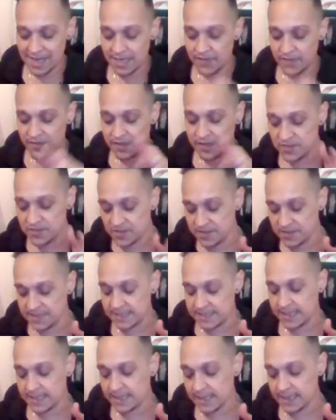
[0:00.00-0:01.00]
kind of
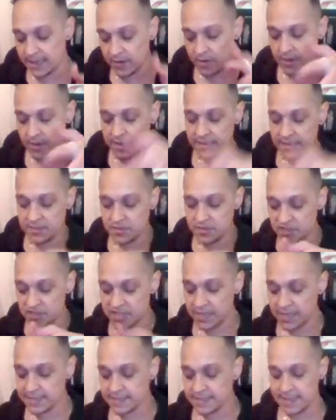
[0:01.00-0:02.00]
interceding or
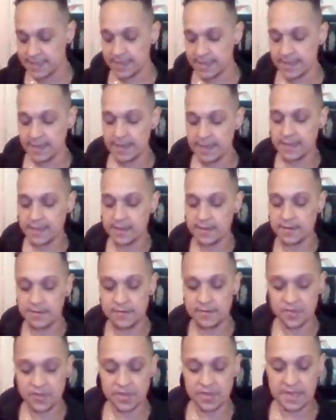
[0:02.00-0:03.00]
interjecting
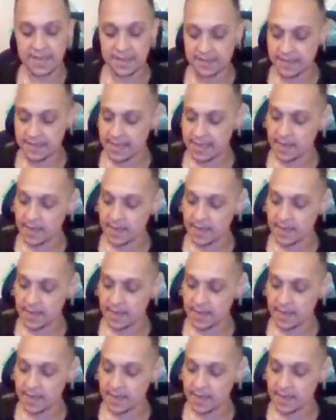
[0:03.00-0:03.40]
and playing